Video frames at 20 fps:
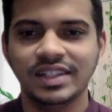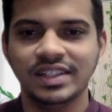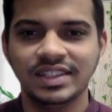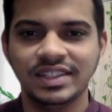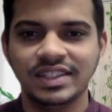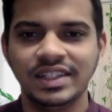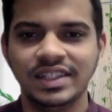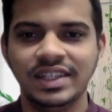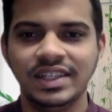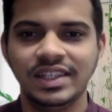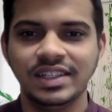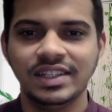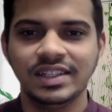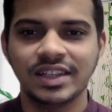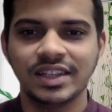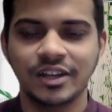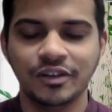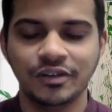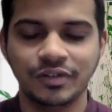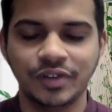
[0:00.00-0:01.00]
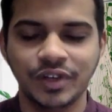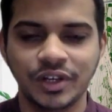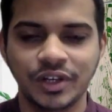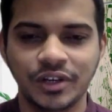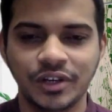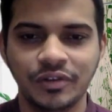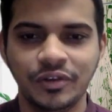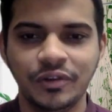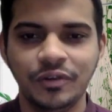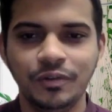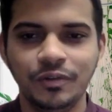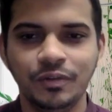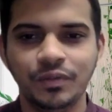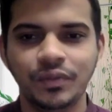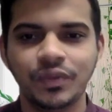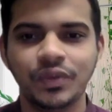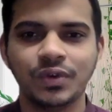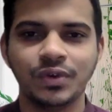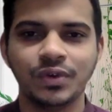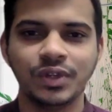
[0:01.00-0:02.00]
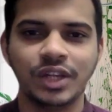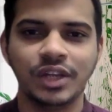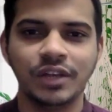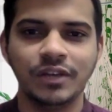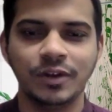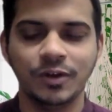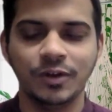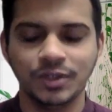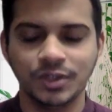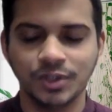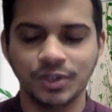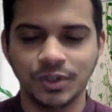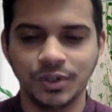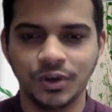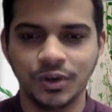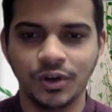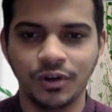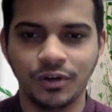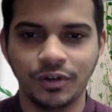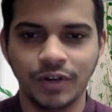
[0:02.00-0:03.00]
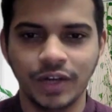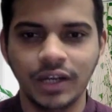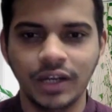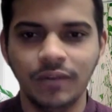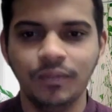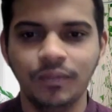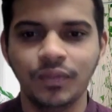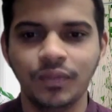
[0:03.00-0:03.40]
serious kind of interview. So they will also talk well.